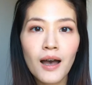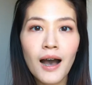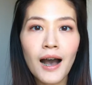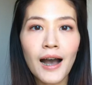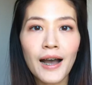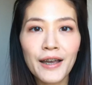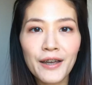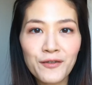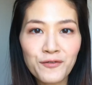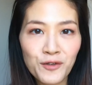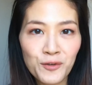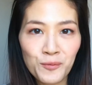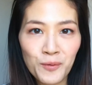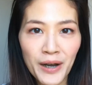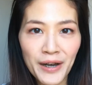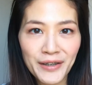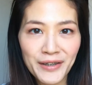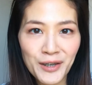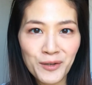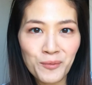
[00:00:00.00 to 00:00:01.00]
Hi
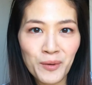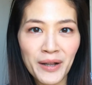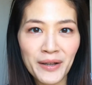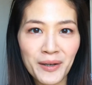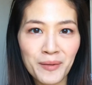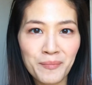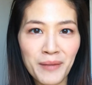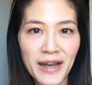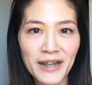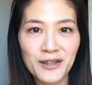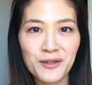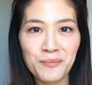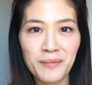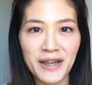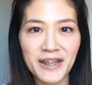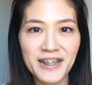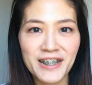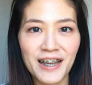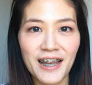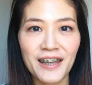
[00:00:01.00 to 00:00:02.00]
everyone and welcome back to
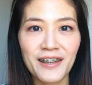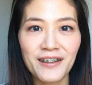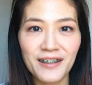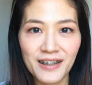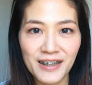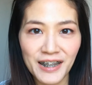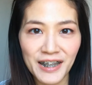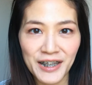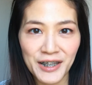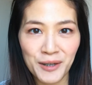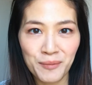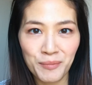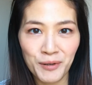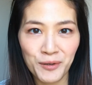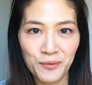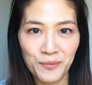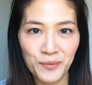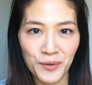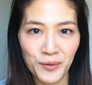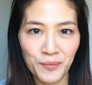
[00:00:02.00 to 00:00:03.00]
my channel Clean Up
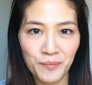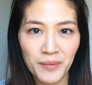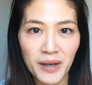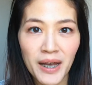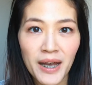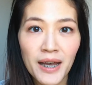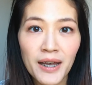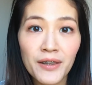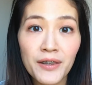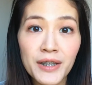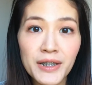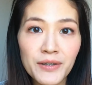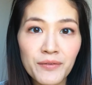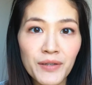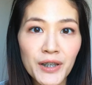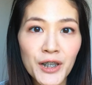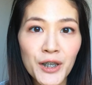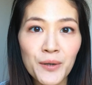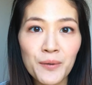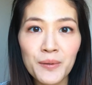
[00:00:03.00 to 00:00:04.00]
Your Room. This
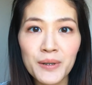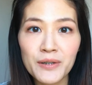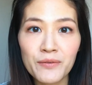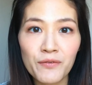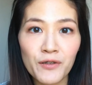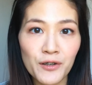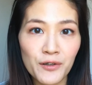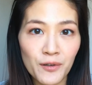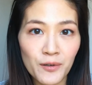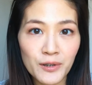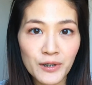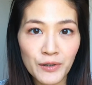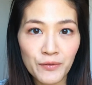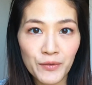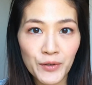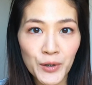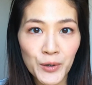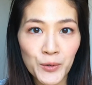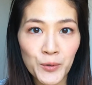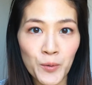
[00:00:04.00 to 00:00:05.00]
video is for those of
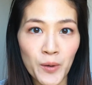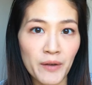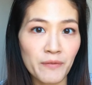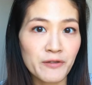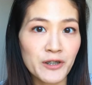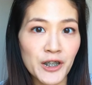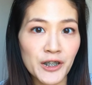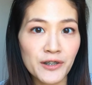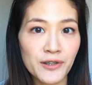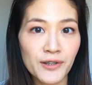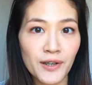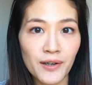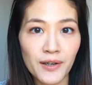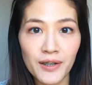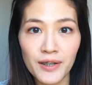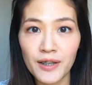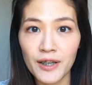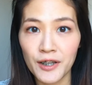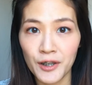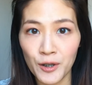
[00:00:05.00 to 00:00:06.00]
you who have just
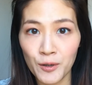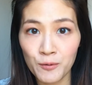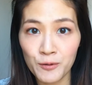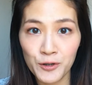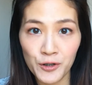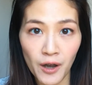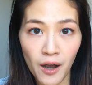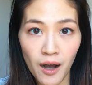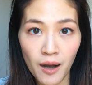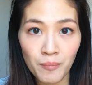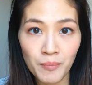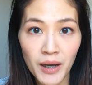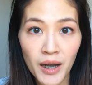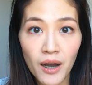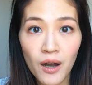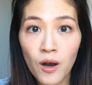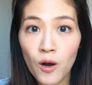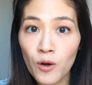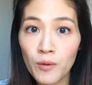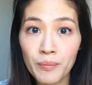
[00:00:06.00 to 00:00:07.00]
started a new job,
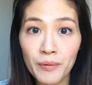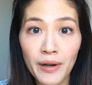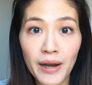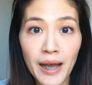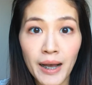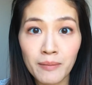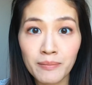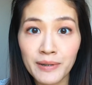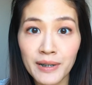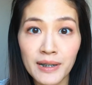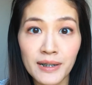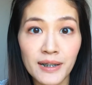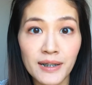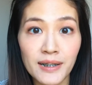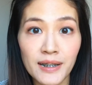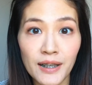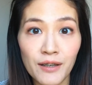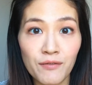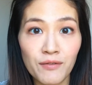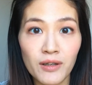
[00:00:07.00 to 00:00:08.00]
or perhaps this
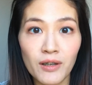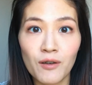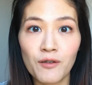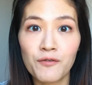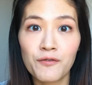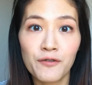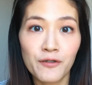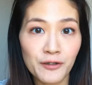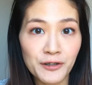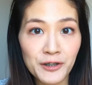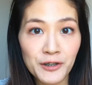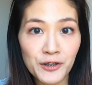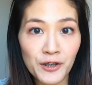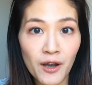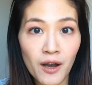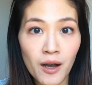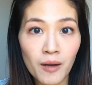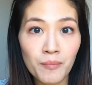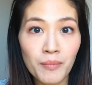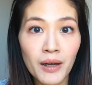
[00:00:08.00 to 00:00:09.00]
is even your first
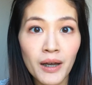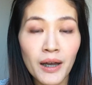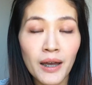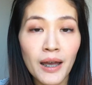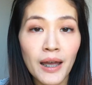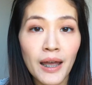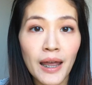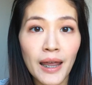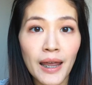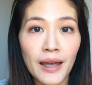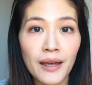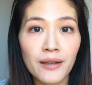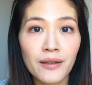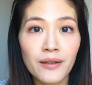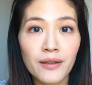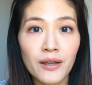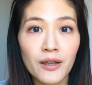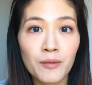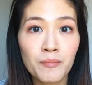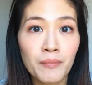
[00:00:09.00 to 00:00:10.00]
job
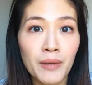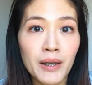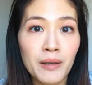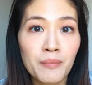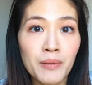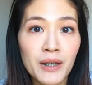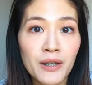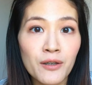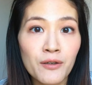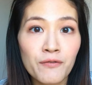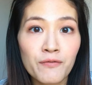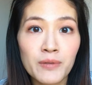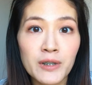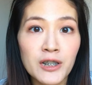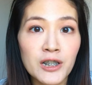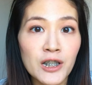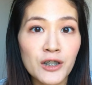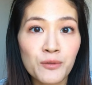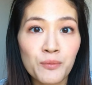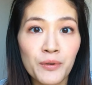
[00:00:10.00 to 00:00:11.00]
and maybe you've
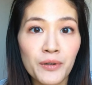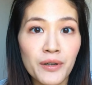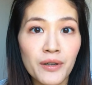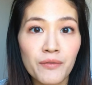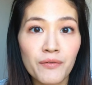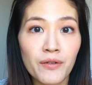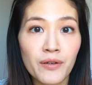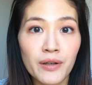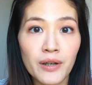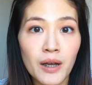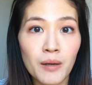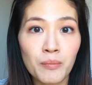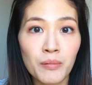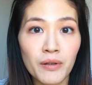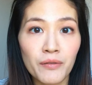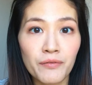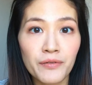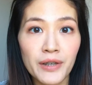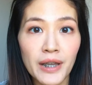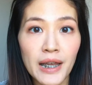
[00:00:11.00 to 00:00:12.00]
been just working for a couple
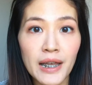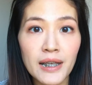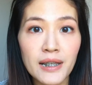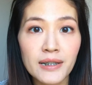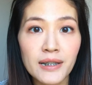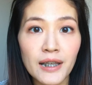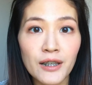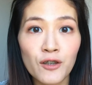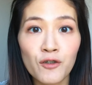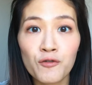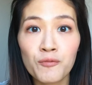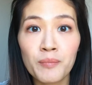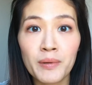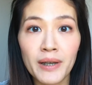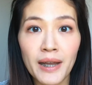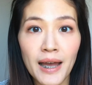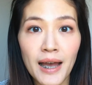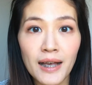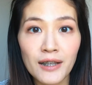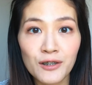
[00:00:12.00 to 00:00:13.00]
of days and you've
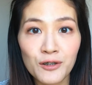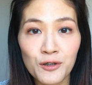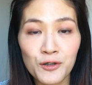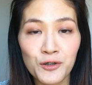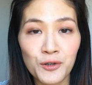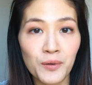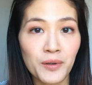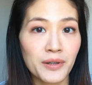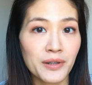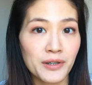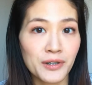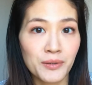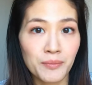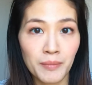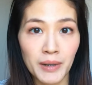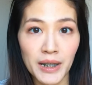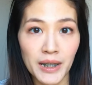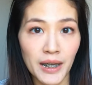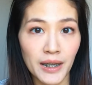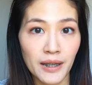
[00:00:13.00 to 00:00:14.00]
been asked to join this
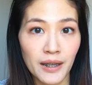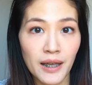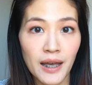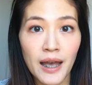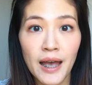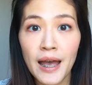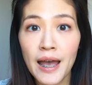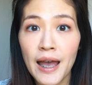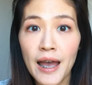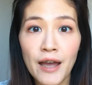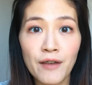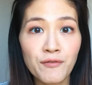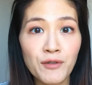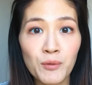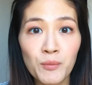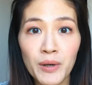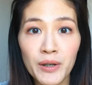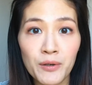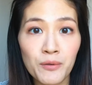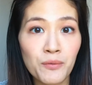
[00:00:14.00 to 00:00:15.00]
meeting.
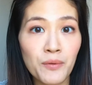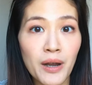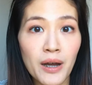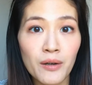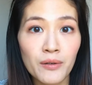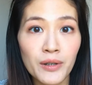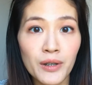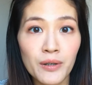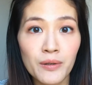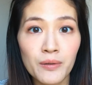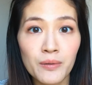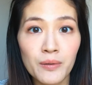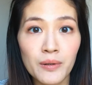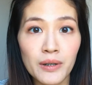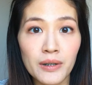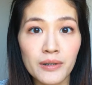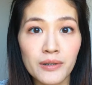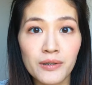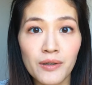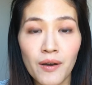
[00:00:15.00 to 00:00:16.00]
Everyone around you
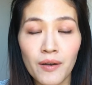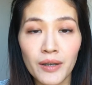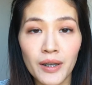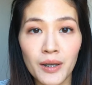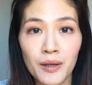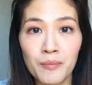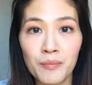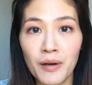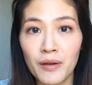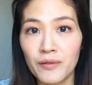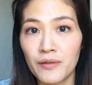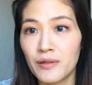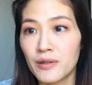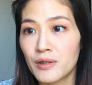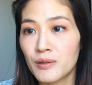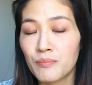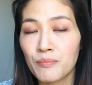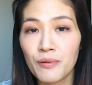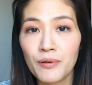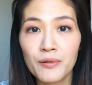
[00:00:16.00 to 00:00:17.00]
is talking about
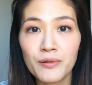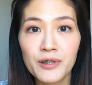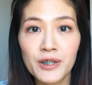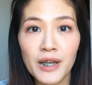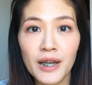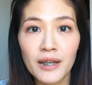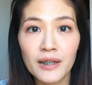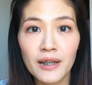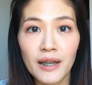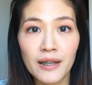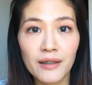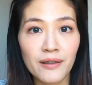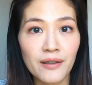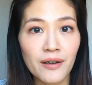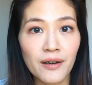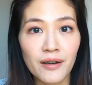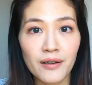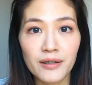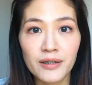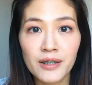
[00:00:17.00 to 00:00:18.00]
this project and
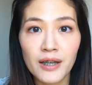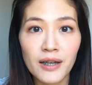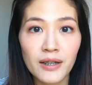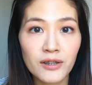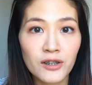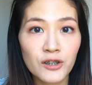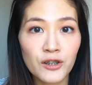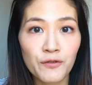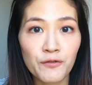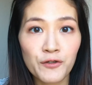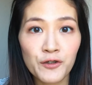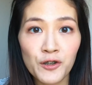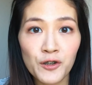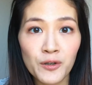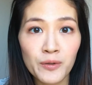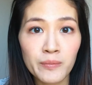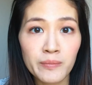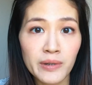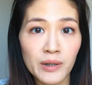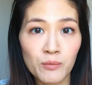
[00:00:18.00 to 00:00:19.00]
there are tons of
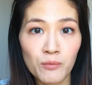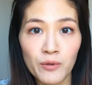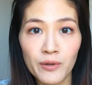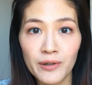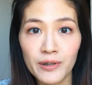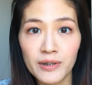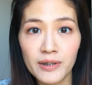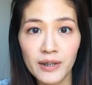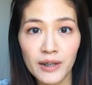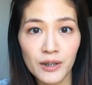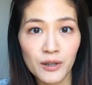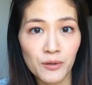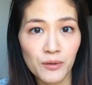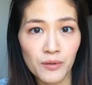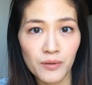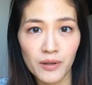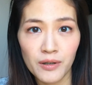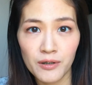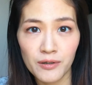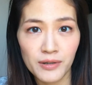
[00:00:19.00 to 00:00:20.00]
terms and words that you
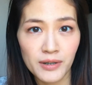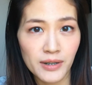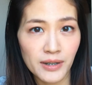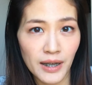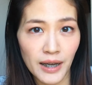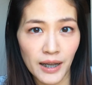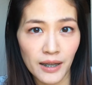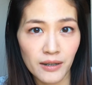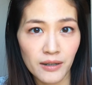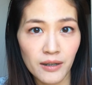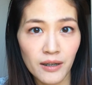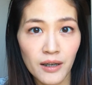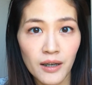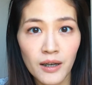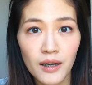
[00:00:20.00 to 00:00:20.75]
don't understand.